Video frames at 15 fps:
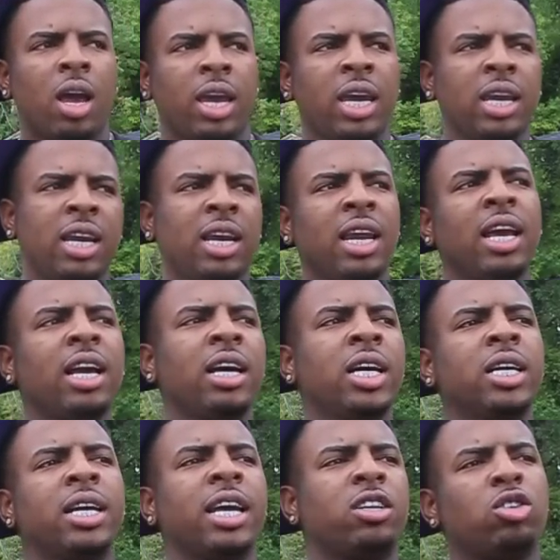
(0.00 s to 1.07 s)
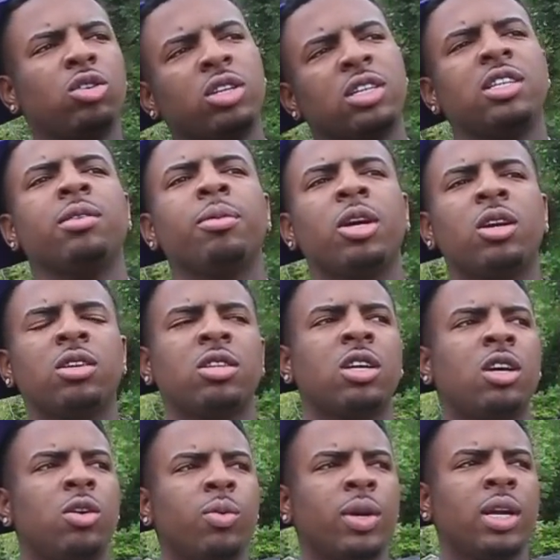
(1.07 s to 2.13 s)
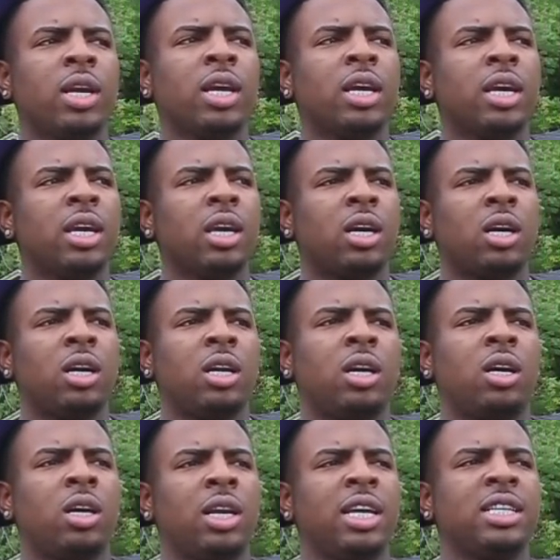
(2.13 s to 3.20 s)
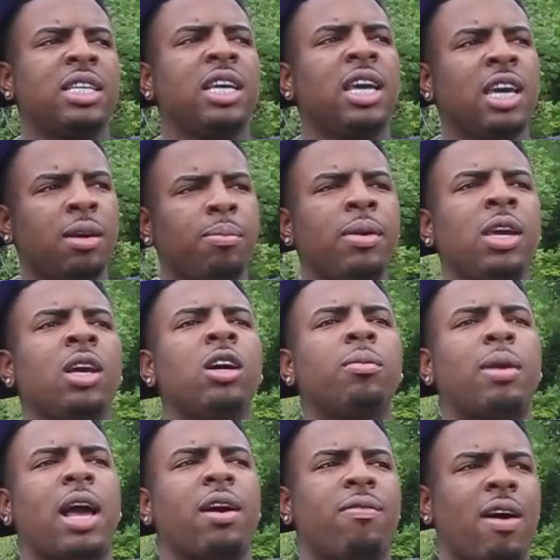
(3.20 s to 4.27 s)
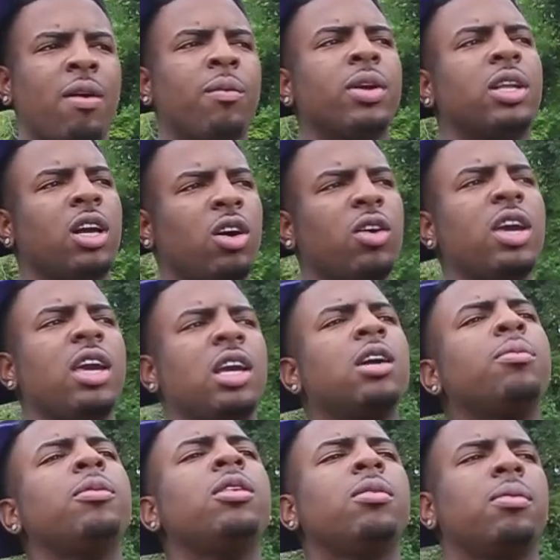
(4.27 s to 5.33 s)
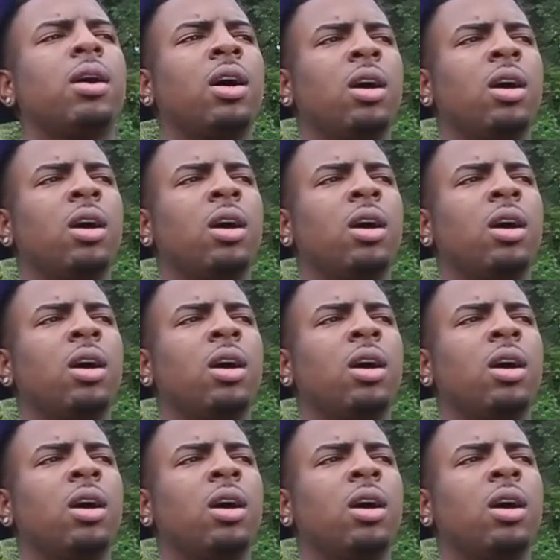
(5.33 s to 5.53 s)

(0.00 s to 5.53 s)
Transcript: any nigga that you done send me on a song with, nigga, un unless he hit me up, like if I went to go hit him up,